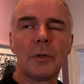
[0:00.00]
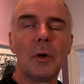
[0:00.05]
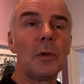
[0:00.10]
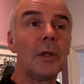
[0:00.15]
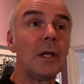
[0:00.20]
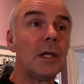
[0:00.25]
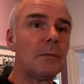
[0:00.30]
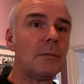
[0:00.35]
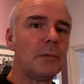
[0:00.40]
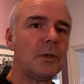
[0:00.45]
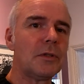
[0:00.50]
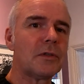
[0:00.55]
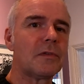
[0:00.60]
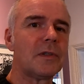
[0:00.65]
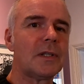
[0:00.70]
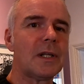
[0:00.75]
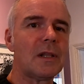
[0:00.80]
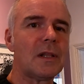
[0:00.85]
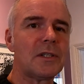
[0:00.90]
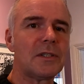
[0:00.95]
Oh, the
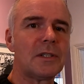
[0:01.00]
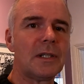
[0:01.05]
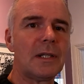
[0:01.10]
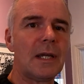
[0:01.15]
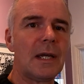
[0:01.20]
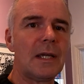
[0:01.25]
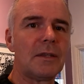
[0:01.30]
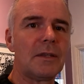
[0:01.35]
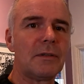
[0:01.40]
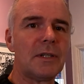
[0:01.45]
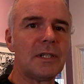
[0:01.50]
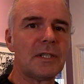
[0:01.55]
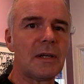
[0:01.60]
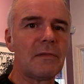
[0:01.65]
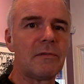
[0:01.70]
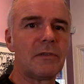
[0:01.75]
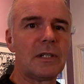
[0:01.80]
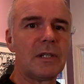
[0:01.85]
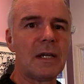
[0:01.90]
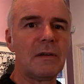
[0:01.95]
Musical Fidelity
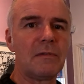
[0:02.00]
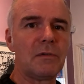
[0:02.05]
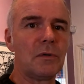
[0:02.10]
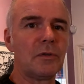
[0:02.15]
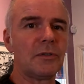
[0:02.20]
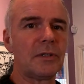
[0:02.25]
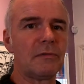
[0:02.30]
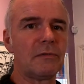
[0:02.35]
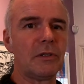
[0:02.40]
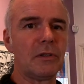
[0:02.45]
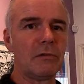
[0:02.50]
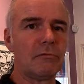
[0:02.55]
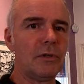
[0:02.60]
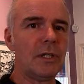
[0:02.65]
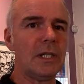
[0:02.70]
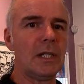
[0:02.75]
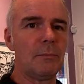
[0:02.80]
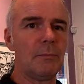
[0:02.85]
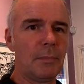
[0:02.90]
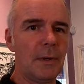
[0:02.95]
A370, A470, the
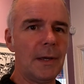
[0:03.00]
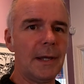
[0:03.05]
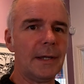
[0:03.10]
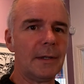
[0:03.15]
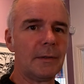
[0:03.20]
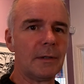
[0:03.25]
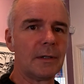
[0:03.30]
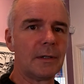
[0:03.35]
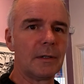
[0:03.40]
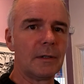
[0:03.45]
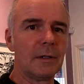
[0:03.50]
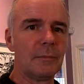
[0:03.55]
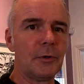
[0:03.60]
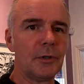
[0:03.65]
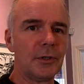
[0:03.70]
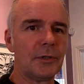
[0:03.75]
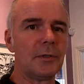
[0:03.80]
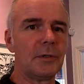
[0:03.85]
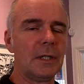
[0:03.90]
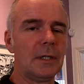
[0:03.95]
really big
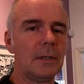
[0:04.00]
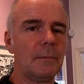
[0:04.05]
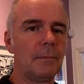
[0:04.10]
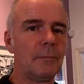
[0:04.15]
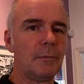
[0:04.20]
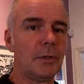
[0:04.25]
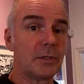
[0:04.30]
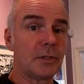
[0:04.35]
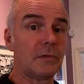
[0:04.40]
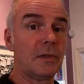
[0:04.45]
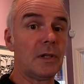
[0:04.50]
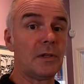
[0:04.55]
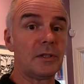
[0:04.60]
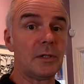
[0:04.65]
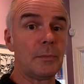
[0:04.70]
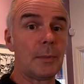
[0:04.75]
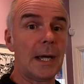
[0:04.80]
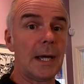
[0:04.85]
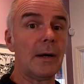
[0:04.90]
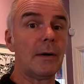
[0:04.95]
um, Musical
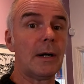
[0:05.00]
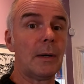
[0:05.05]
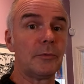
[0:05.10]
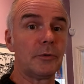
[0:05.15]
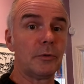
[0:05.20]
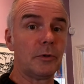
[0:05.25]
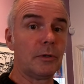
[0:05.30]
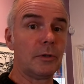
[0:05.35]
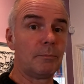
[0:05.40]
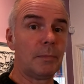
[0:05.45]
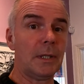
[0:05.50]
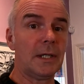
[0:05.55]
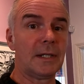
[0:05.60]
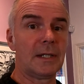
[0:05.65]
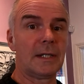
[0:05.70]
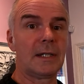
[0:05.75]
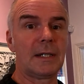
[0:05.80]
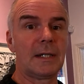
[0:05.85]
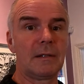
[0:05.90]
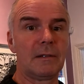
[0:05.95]
Fidelity power amps with the big
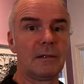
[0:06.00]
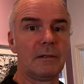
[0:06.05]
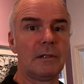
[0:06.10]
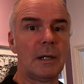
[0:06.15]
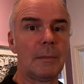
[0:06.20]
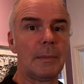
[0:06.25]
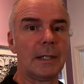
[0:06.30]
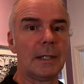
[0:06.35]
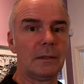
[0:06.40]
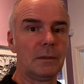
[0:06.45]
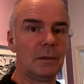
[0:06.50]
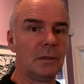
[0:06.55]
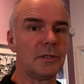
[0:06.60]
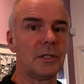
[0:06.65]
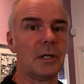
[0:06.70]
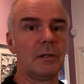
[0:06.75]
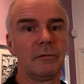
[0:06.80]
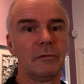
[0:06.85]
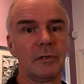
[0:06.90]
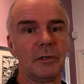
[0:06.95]
grab handles
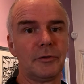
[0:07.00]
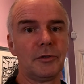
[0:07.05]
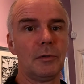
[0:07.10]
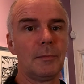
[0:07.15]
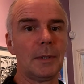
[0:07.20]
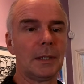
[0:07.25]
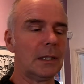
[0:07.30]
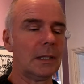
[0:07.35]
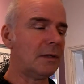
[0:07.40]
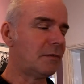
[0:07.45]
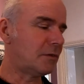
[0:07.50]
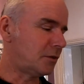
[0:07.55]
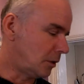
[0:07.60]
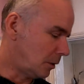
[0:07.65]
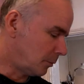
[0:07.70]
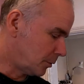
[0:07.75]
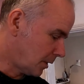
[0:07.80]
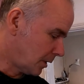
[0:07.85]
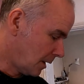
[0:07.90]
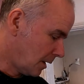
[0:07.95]
on two-man lift
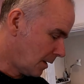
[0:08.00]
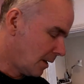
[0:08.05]
jobs.